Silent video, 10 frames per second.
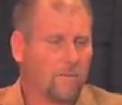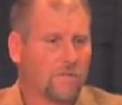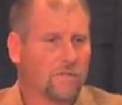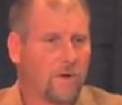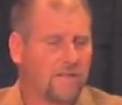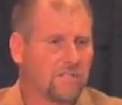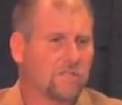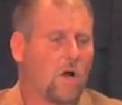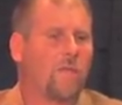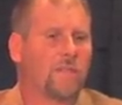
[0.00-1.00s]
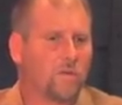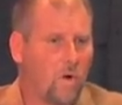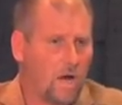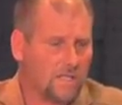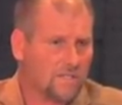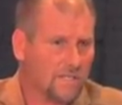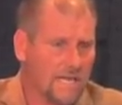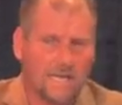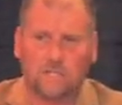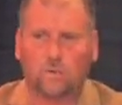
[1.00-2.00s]
When Christ is on the cross,
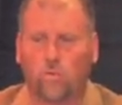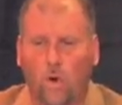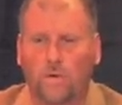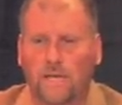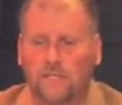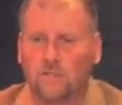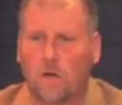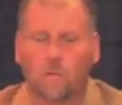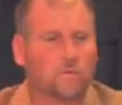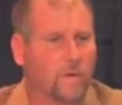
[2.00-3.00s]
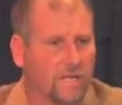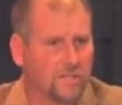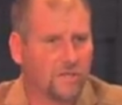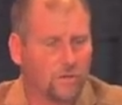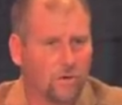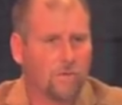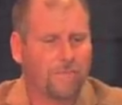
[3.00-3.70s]
he is quoting Psalm 22.